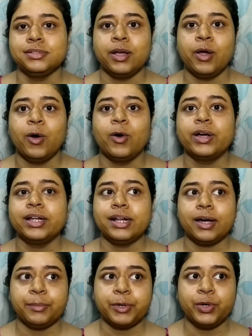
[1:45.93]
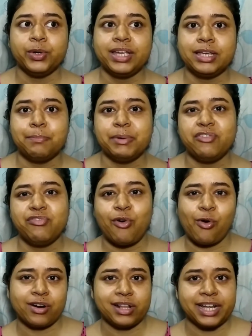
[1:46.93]
I'll keep it for 10 minutes
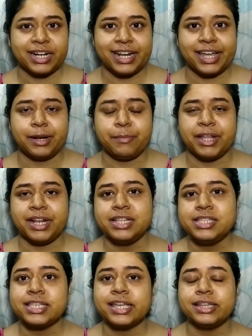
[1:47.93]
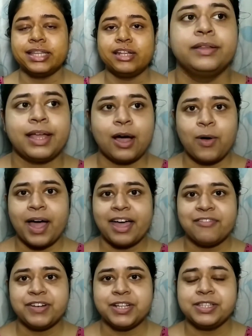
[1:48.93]
and then wash it off. Now I
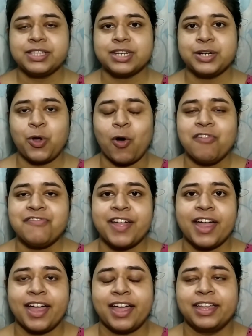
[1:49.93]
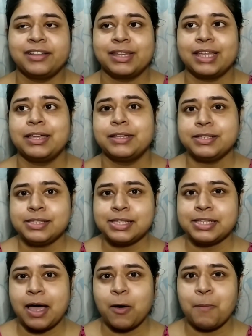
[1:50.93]
have rinsed it off and this
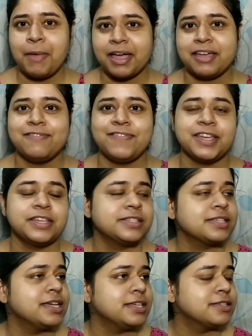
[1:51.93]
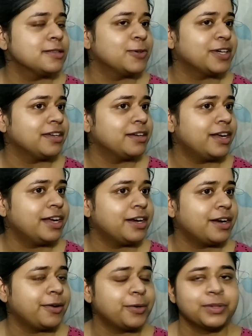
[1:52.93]
is how my face is looking right
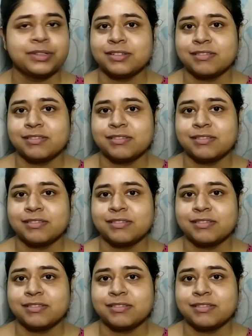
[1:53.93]
now.